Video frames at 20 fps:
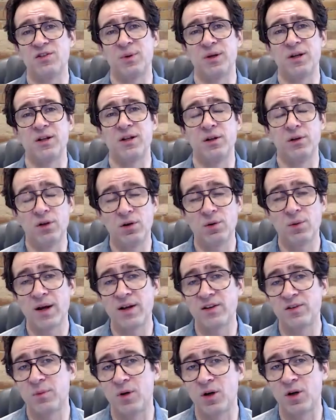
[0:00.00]
But in the low
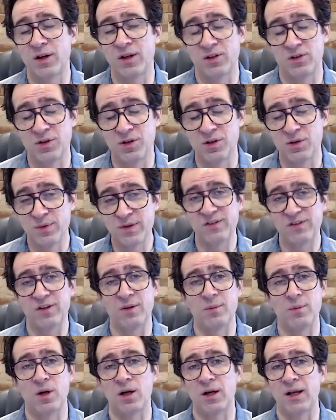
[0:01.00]
rise market or in the
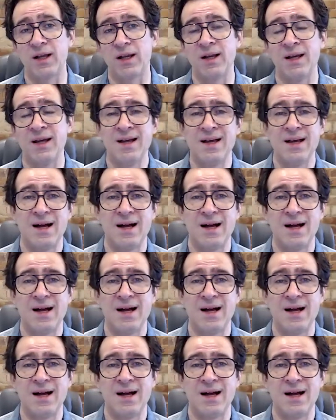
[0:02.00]
resale market,